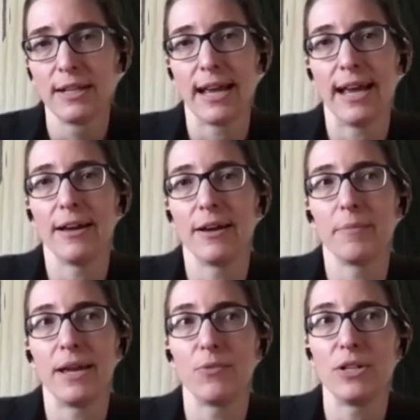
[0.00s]
Um,
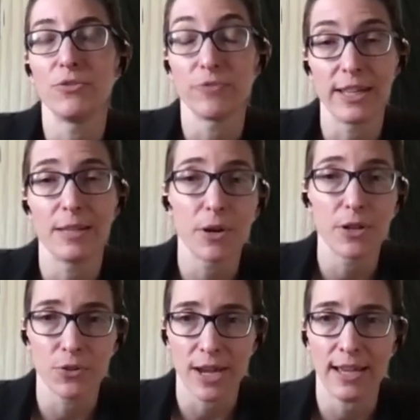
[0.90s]
and when you find them on
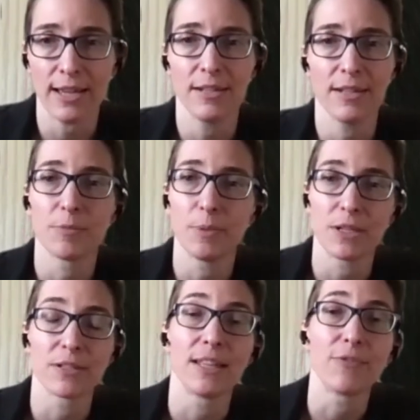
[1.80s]
your head, it's
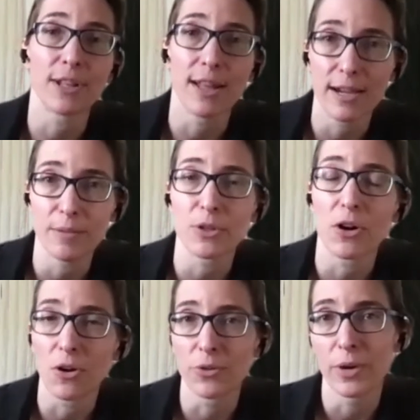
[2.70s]
because they've climbed
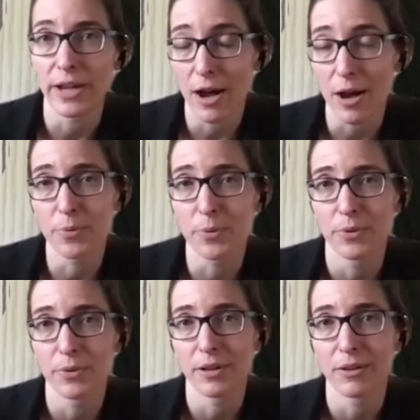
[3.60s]
all the way up
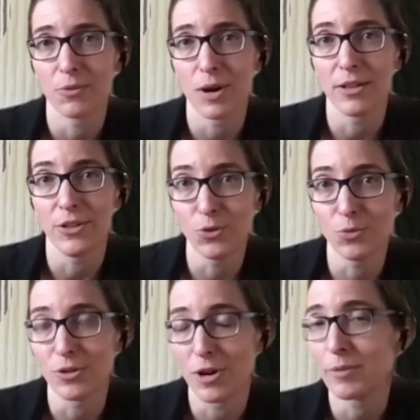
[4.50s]
while you
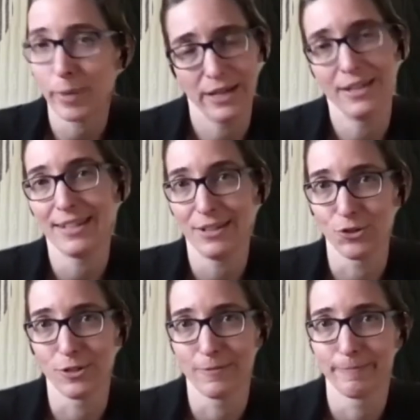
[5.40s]
were not paying attention.